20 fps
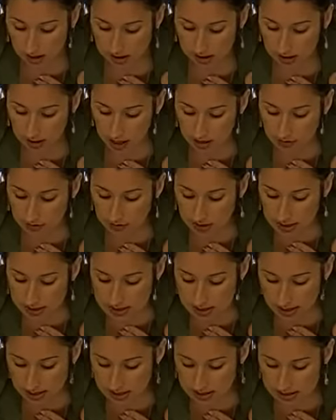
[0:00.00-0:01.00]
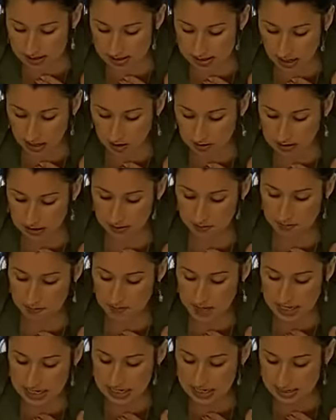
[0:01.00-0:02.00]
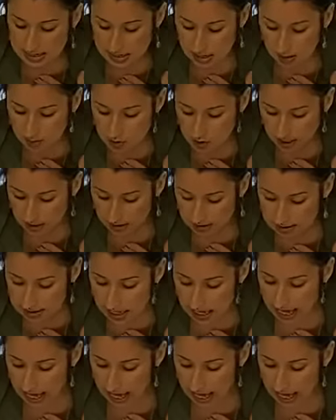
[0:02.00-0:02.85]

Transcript: Lovelace had excelled in many subjects.